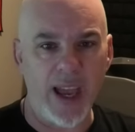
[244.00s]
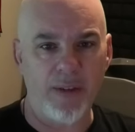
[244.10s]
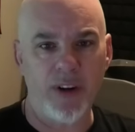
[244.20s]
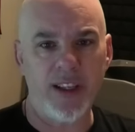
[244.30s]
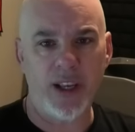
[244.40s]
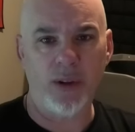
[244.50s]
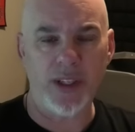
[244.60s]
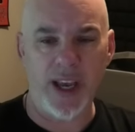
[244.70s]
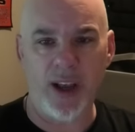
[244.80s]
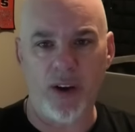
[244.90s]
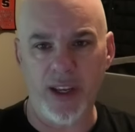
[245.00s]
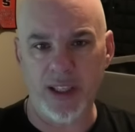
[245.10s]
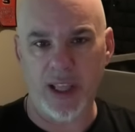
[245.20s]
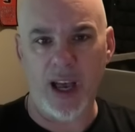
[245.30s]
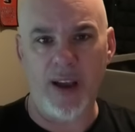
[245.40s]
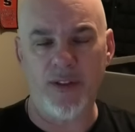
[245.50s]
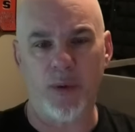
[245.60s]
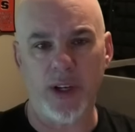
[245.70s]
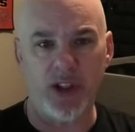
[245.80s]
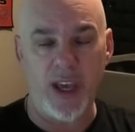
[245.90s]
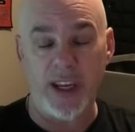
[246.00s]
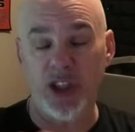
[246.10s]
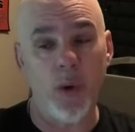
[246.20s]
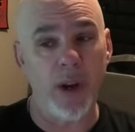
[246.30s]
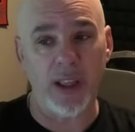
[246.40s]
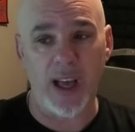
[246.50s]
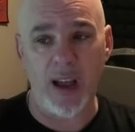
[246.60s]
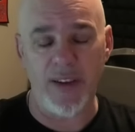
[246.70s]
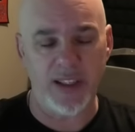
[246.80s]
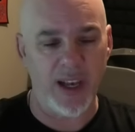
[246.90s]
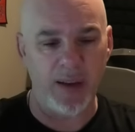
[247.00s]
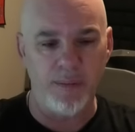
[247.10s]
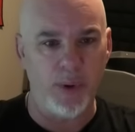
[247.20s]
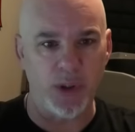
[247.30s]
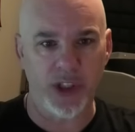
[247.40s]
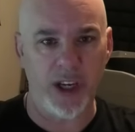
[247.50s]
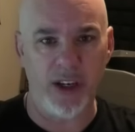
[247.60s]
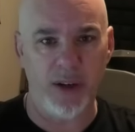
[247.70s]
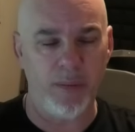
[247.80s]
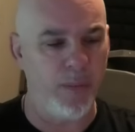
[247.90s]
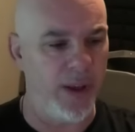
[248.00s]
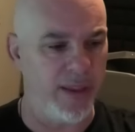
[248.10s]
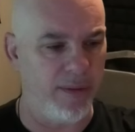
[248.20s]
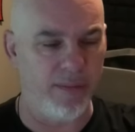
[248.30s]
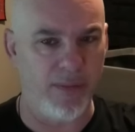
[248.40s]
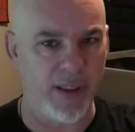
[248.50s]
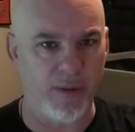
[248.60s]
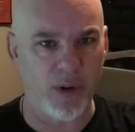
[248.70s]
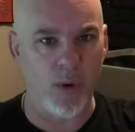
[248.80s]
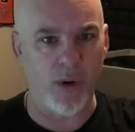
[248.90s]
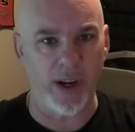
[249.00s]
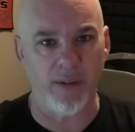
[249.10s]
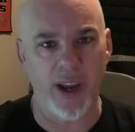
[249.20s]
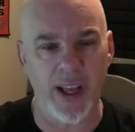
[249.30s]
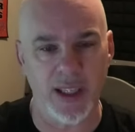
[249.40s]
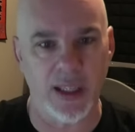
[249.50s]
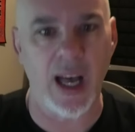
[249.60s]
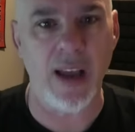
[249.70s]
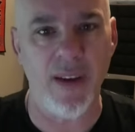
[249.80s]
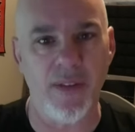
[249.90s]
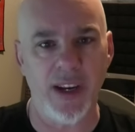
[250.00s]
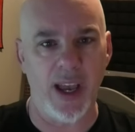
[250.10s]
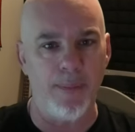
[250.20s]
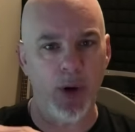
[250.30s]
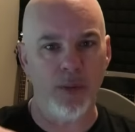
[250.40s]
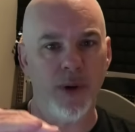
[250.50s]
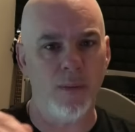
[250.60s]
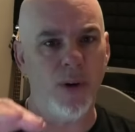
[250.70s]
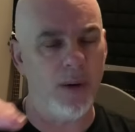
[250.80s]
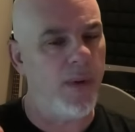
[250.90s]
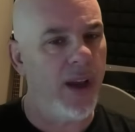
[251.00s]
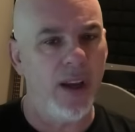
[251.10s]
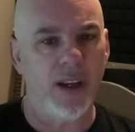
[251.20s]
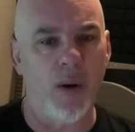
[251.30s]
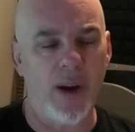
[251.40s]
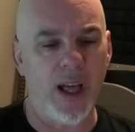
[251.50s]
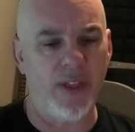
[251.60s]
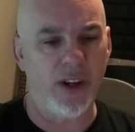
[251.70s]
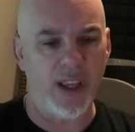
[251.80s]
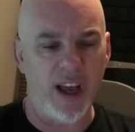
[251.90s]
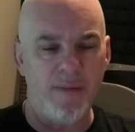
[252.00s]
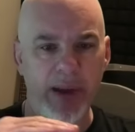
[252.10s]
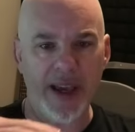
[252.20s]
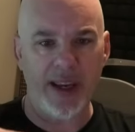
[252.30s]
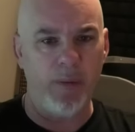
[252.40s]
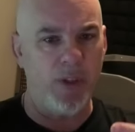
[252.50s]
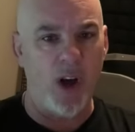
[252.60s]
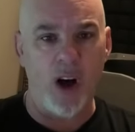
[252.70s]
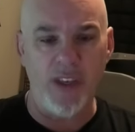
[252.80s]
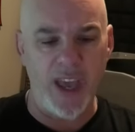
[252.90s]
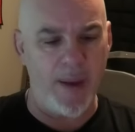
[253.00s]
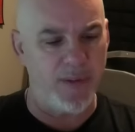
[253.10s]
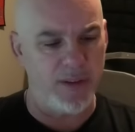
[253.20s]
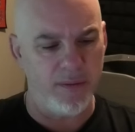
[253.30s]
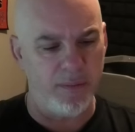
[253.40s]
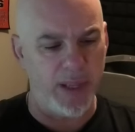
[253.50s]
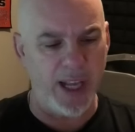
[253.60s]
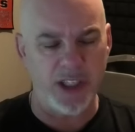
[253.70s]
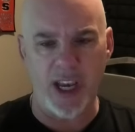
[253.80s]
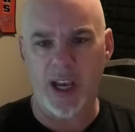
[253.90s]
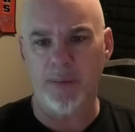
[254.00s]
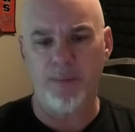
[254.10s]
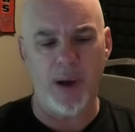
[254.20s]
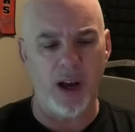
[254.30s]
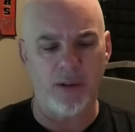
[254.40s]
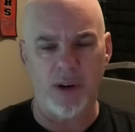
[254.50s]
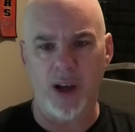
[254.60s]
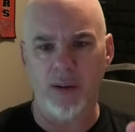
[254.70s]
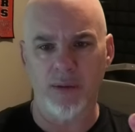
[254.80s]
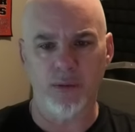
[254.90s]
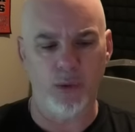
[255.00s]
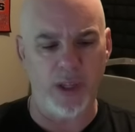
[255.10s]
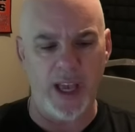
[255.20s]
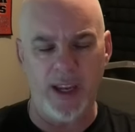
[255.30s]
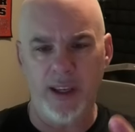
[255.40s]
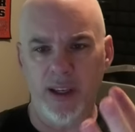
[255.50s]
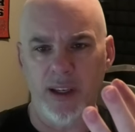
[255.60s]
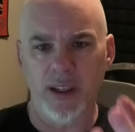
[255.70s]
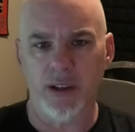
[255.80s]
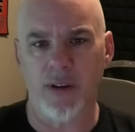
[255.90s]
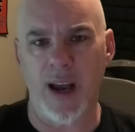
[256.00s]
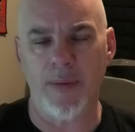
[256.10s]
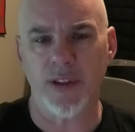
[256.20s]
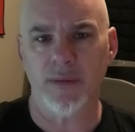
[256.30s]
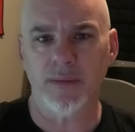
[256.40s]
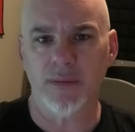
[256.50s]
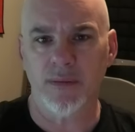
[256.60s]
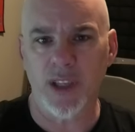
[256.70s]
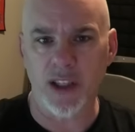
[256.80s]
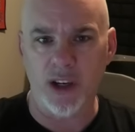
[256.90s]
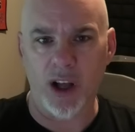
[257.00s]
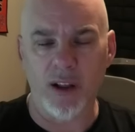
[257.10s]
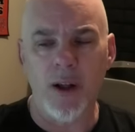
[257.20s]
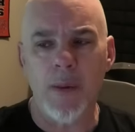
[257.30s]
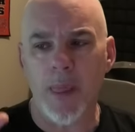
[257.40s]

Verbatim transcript: every single day on his lives, where he's doing it live. He's not bullshitting you with a recording, right? It's live every day. Boom, boom, boom. Going out there live, making it with all the games. Blackjack, baccarat, roulette, craps. Does it all.